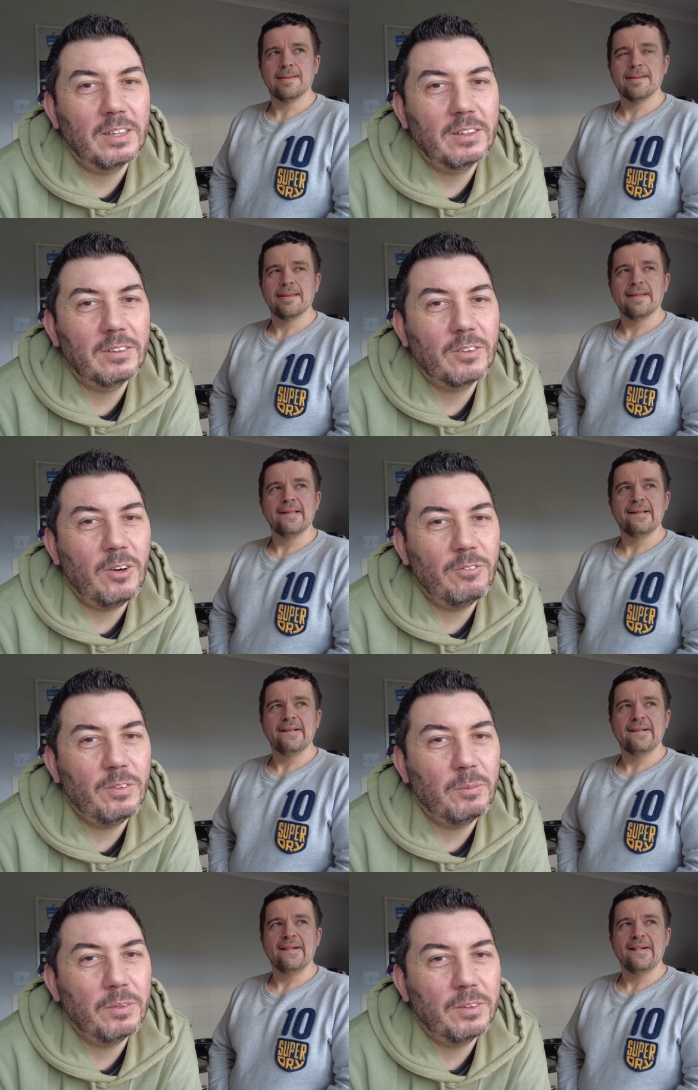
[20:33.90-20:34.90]
Speaker 1: like
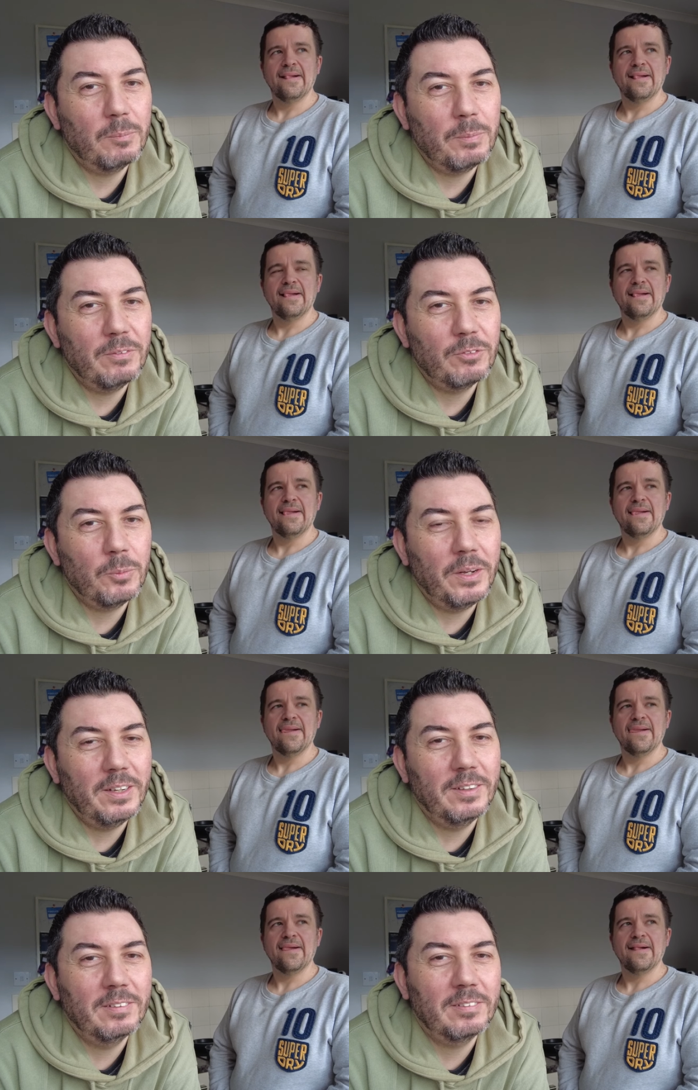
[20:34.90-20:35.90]
coffee with a bit of
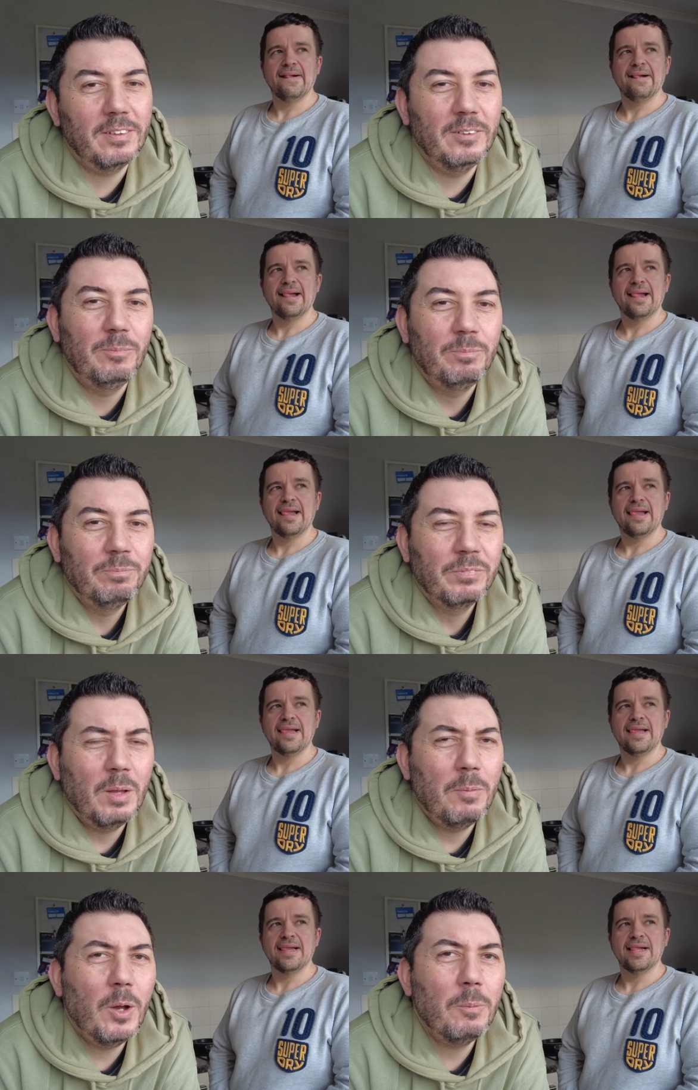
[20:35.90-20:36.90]
sweetness, so...
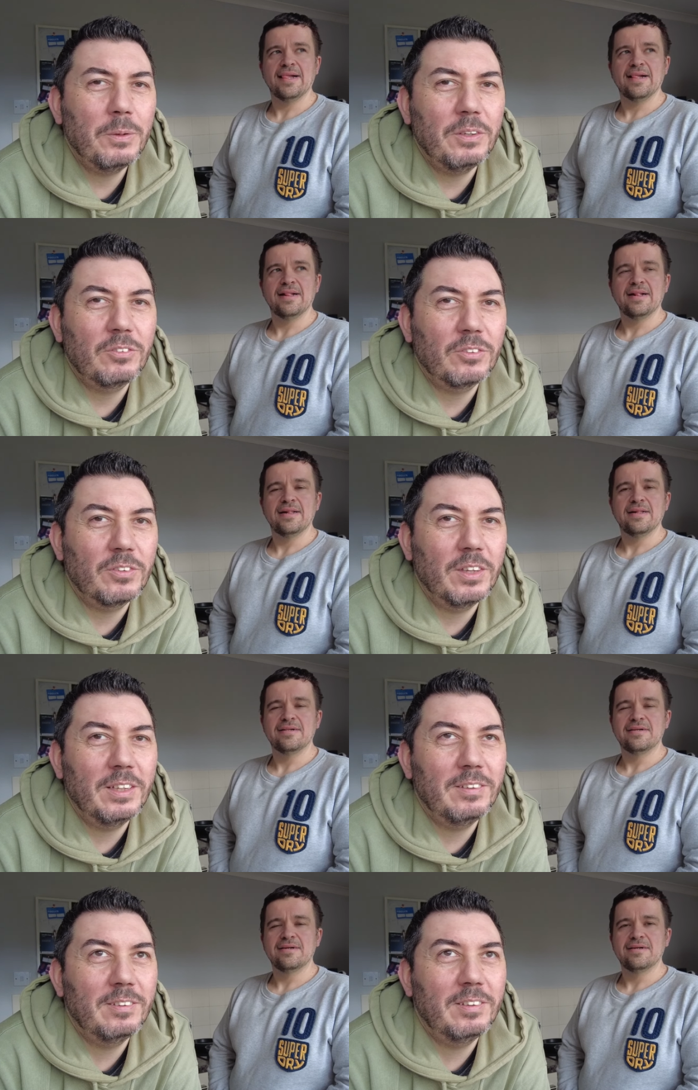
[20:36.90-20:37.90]
I'm hoping it's just that
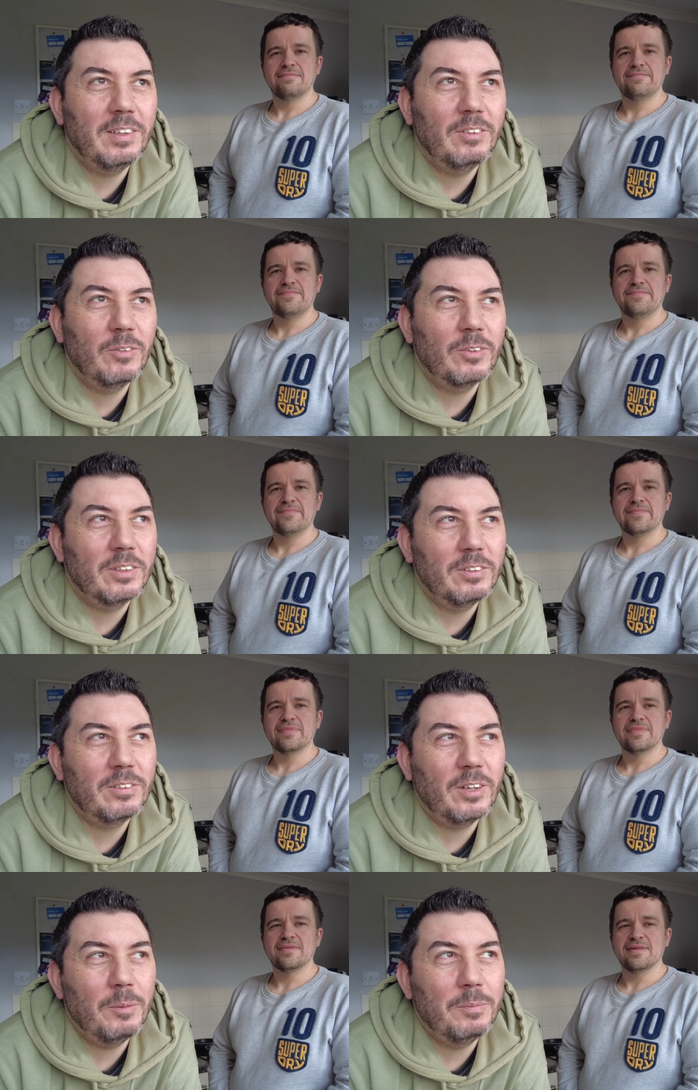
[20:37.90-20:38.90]
they did it wrong this
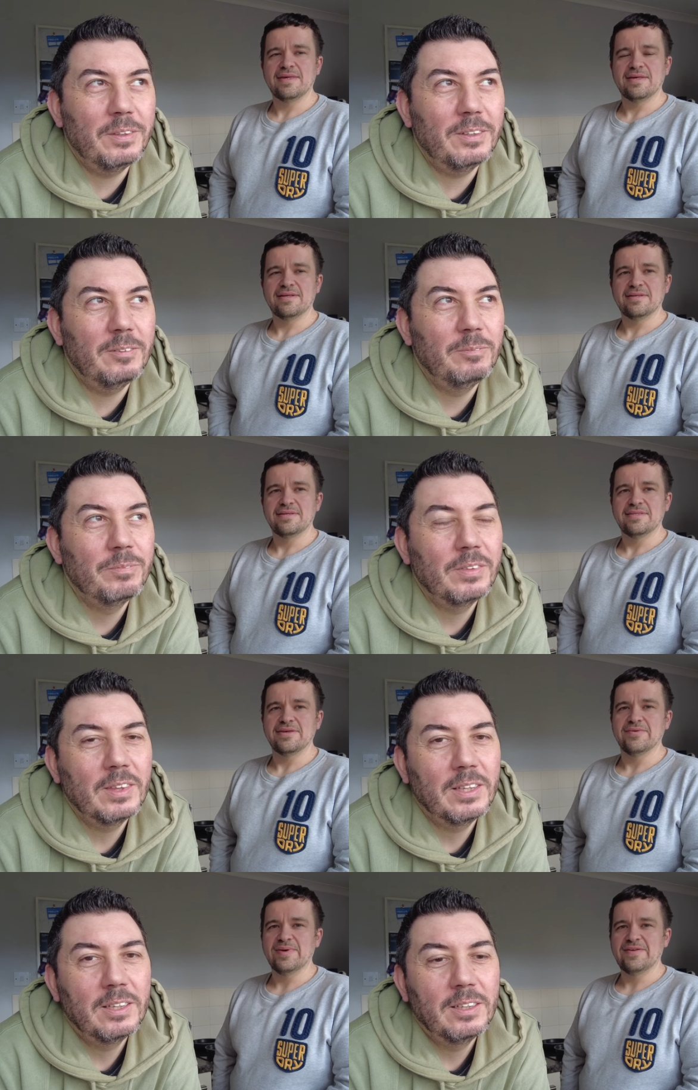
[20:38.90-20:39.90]
time. Yeah,
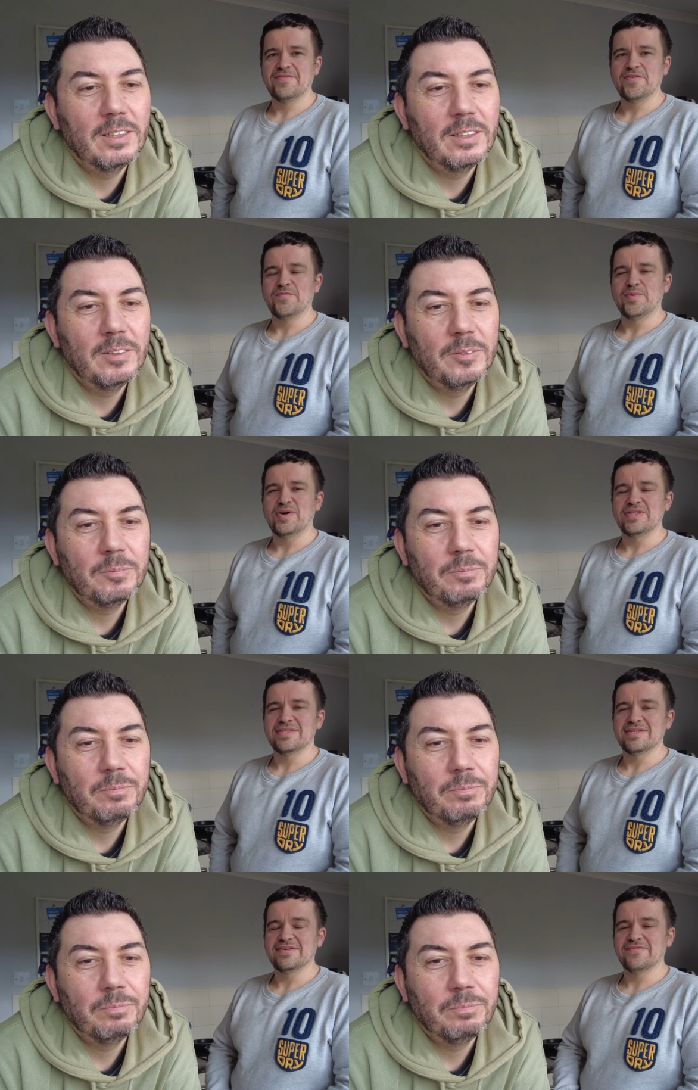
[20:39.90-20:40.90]
Speaker 2: that if you bought
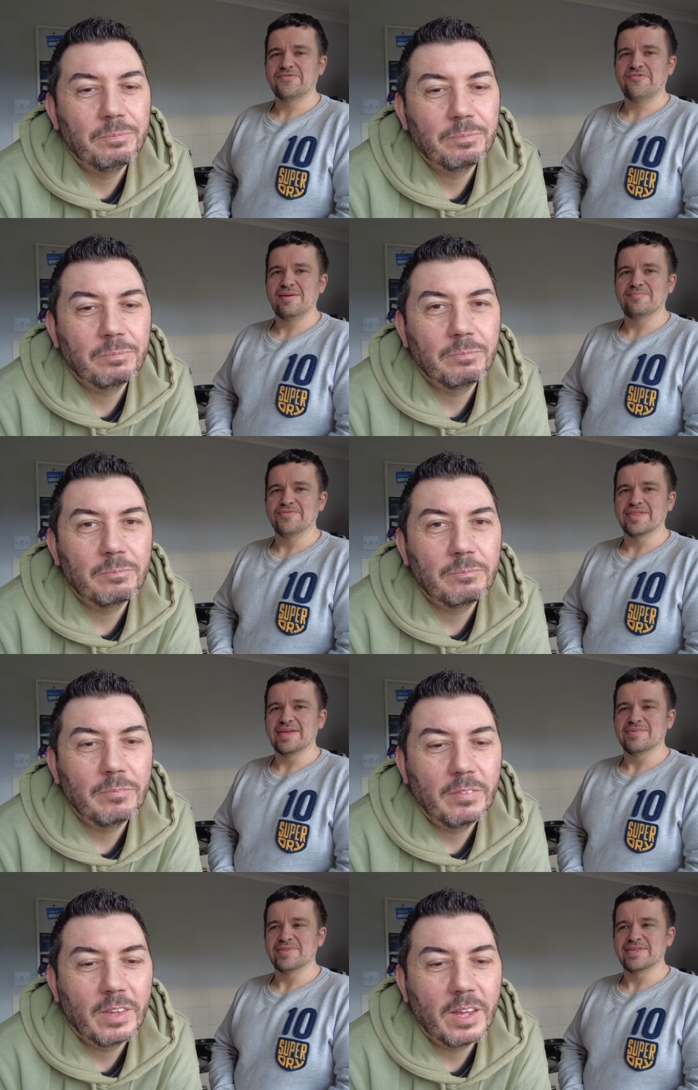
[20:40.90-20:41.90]
the creme
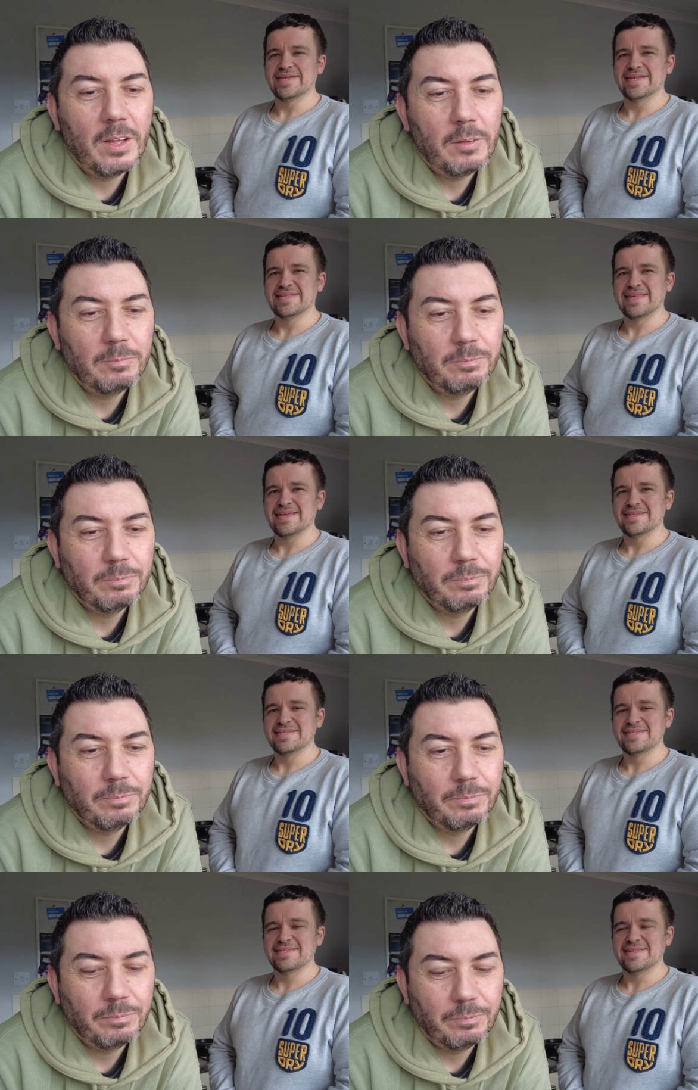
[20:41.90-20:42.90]
brulee one, that it
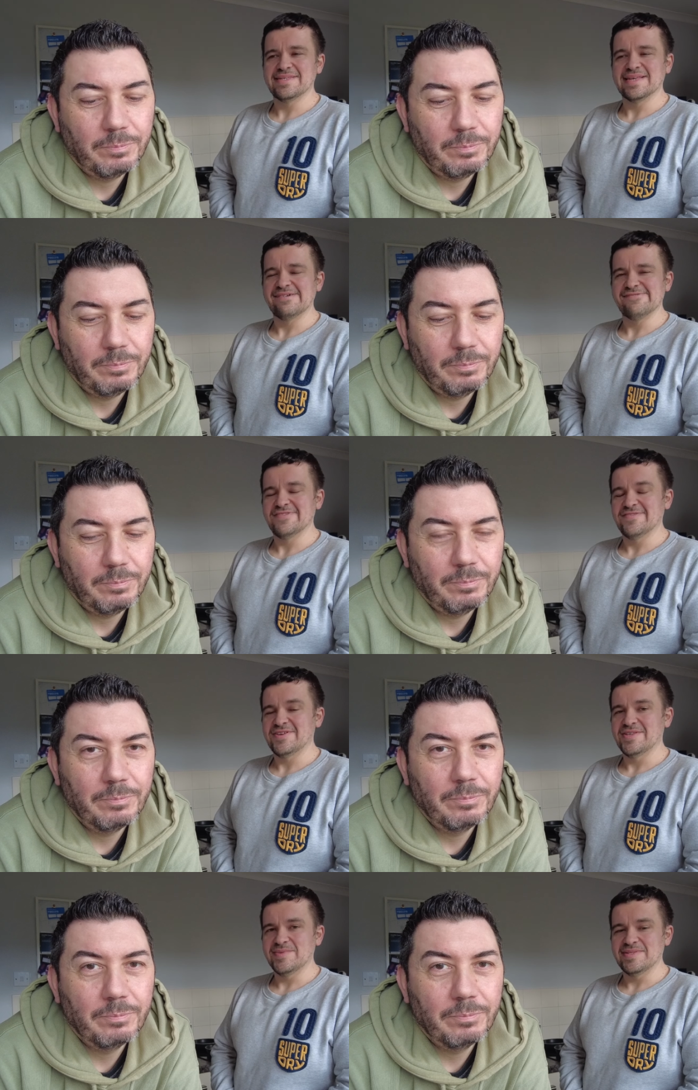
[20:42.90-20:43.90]
tastes as Aaron's
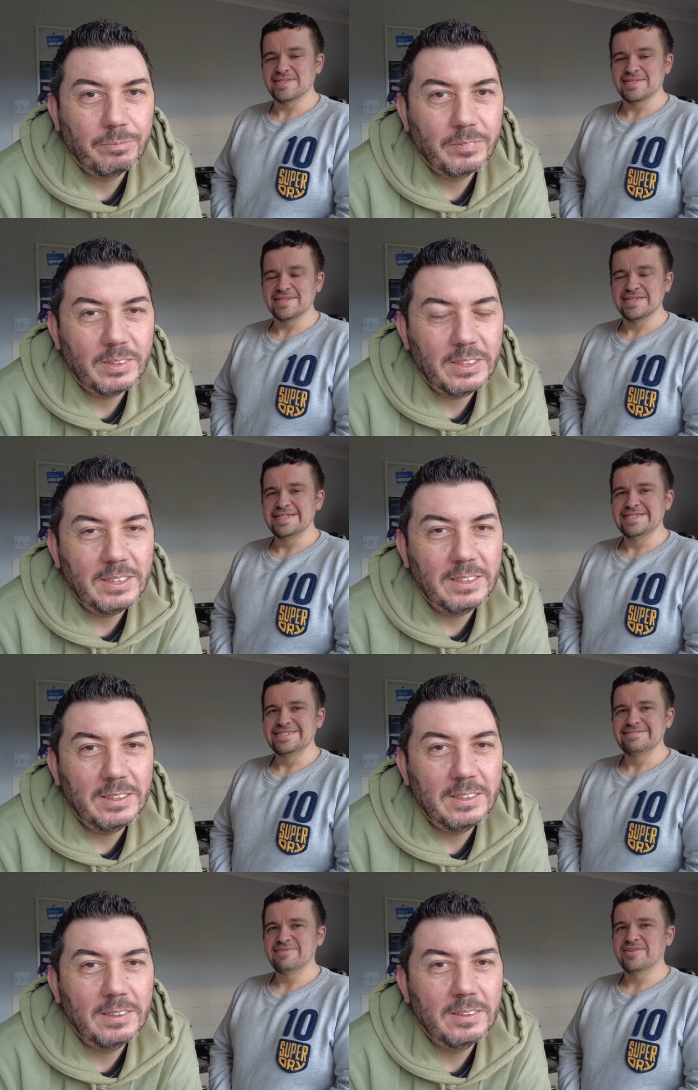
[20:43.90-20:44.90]
first one did.
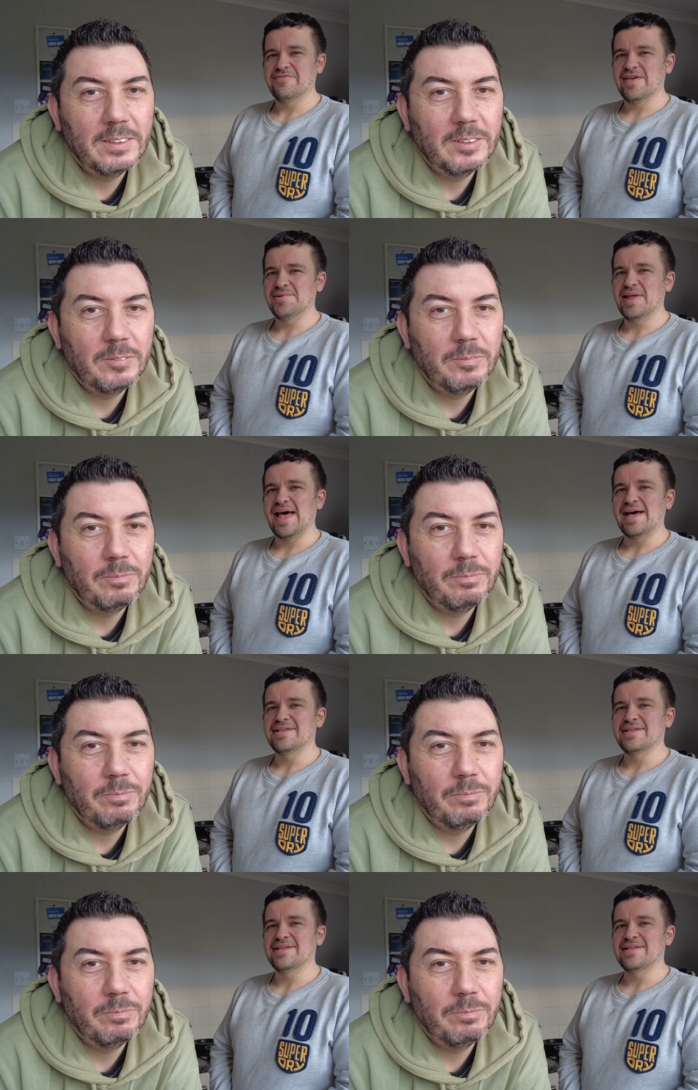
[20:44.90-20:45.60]
Yeah. So if anyone